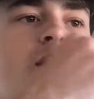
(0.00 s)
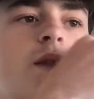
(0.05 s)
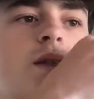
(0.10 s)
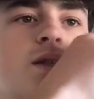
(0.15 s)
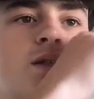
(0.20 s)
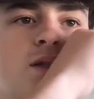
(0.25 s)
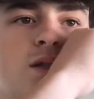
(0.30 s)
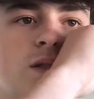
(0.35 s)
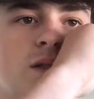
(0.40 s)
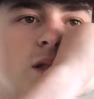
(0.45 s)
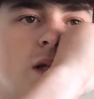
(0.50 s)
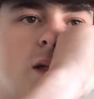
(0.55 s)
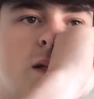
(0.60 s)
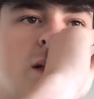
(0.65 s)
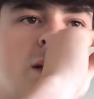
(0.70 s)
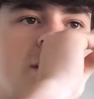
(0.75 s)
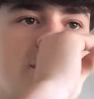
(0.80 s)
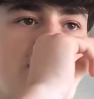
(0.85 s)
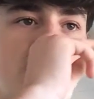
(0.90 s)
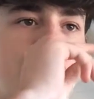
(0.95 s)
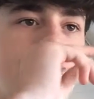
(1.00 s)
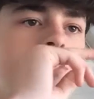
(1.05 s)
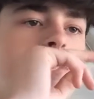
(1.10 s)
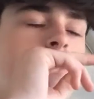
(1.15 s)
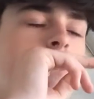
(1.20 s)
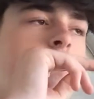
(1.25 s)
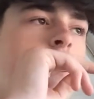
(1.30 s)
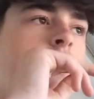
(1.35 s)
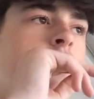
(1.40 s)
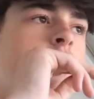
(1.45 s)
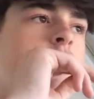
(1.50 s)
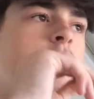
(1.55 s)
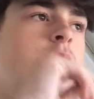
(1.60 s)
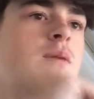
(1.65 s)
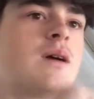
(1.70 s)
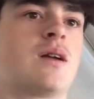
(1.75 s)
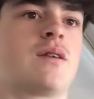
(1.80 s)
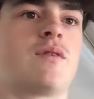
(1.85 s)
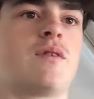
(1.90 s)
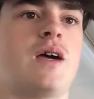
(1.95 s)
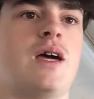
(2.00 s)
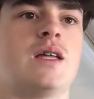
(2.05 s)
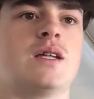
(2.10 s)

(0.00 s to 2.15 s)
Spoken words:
This is like the amount of